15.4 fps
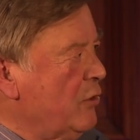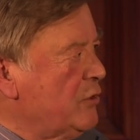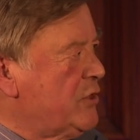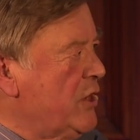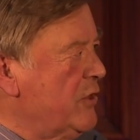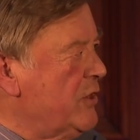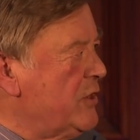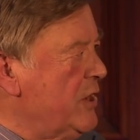
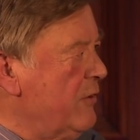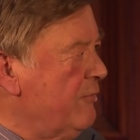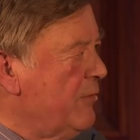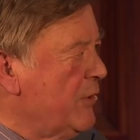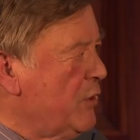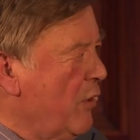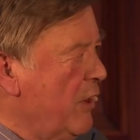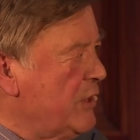Alternative
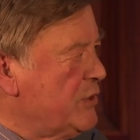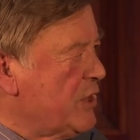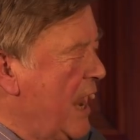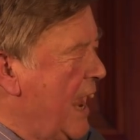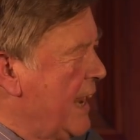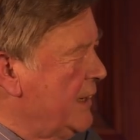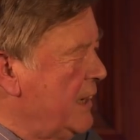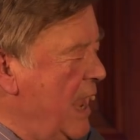for
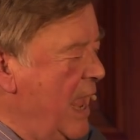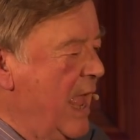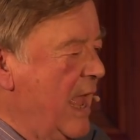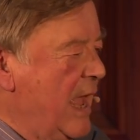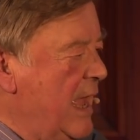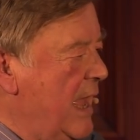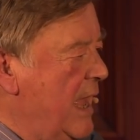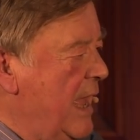Deutschland,
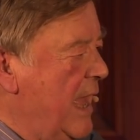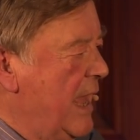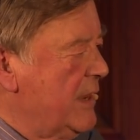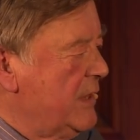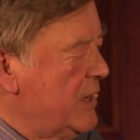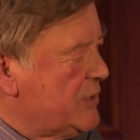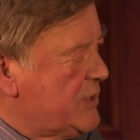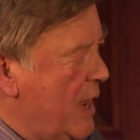
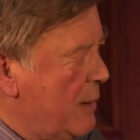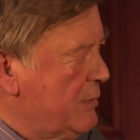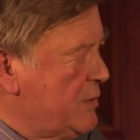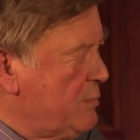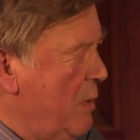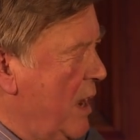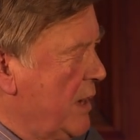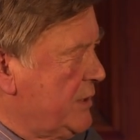and the
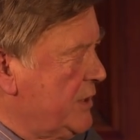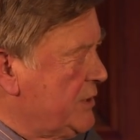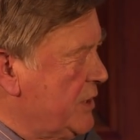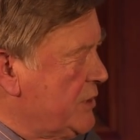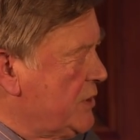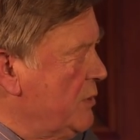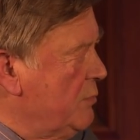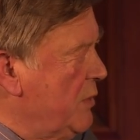established party
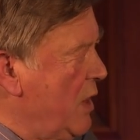system,